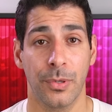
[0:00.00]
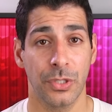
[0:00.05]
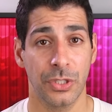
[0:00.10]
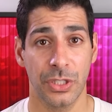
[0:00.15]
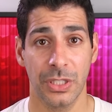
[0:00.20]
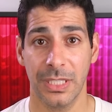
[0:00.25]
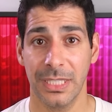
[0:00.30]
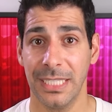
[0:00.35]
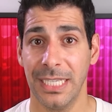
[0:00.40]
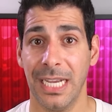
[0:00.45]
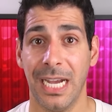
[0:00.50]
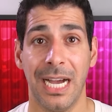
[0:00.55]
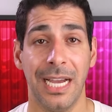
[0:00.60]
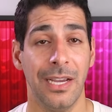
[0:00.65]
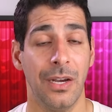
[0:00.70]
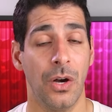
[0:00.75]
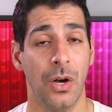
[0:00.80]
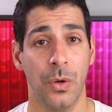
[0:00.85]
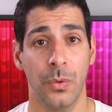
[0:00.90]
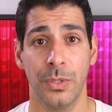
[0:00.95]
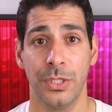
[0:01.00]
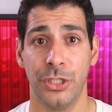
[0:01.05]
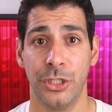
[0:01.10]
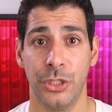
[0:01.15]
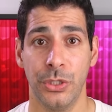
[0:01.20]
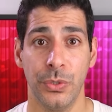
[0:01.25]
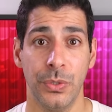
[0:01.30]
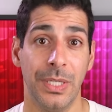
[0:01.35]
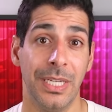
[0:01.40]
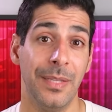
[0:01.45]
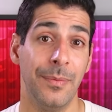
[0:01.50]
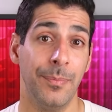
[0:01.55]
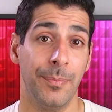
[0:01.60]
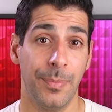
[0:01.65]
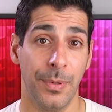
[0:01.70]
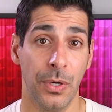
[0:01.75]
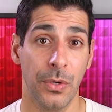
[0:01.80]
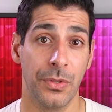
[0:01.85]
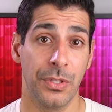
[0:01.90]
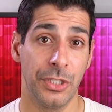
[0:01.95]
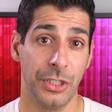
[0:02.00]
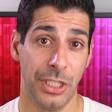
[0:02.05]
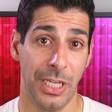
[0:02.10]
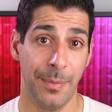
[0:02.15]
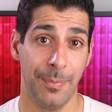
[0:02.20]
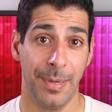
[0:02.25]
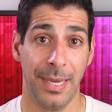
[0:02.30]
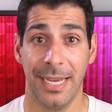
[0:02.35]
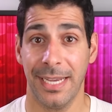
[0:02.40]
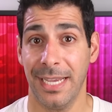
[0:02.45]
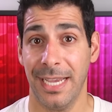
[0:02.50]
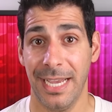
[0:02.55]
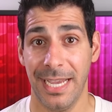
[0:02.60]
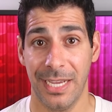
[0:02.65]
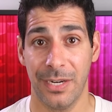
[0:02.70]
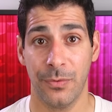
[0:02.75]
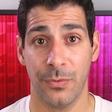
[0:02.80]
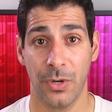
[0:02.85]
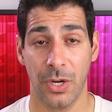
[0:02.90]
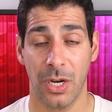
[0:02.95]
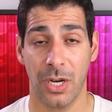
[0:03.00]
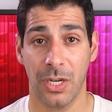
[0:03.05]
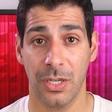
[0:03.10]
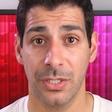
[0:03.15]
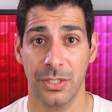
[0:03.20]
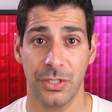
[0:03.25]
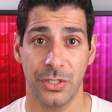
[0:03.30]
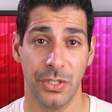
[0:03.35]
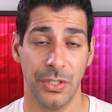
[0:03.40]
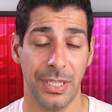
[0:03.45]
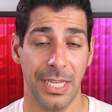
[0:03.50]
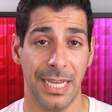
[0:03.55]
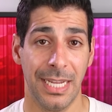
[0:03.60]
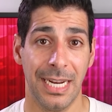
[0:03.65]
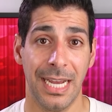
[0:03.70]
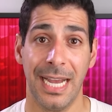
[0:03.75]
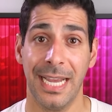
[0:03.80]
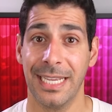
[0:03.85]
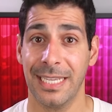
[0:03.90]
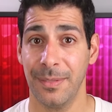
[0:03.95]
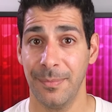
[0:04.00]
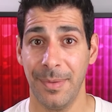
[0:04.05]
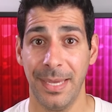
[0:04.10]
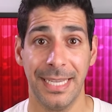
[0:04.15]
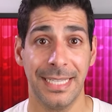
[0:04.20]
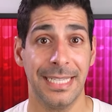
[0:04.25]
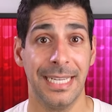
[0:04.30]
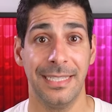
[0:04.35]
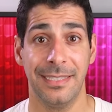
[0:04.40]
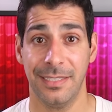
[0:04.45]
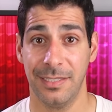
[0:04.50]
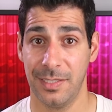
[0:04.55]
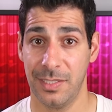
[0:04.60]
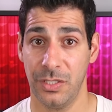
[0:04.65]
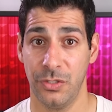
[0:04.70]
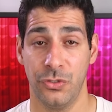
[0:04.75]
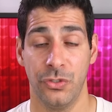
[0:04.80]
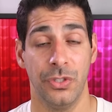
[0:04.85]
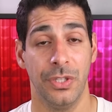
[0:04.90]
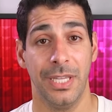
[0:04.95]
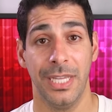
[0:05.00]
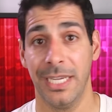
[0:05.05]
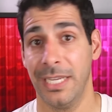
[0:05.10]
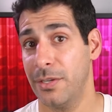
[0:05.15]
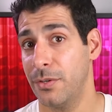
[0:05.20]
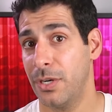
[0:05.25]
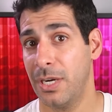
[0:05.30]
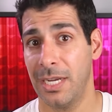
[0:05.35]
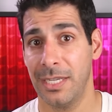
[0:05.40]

Personally, I always shoot in both JPEG and RAW so that I can make that decision later